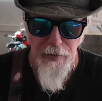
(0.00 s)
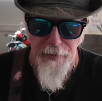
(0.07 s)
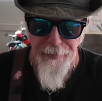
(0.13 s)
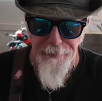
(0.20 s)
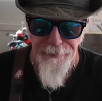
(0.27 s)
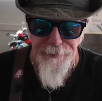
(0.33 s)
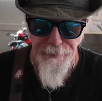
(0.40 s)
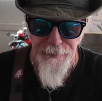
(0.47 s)

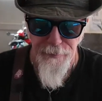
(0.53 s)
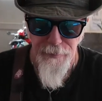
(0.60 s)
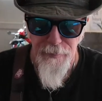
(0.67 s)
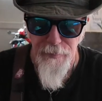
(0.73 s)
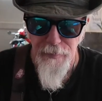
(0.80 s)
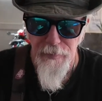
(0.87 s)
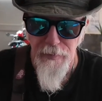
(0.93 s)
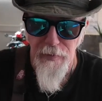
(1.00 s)
Okay,
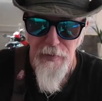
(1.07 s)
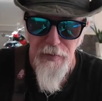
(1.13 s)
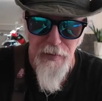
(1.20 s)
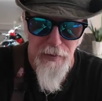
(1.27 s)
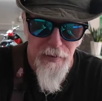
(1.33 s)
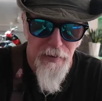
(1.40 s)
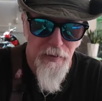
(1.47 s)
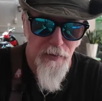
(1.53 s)

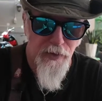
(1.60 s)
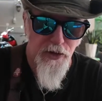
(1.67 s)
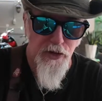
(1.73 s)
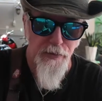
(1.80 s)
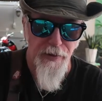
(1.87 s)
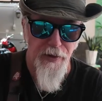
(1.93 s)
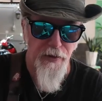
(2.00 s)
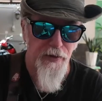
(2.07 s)
we
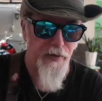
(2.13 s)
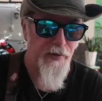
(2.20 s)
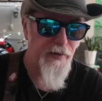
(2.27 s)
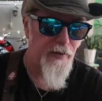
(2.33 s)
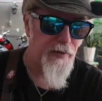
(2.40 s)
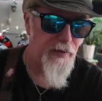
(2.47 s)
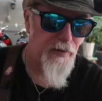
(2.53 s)
should be good.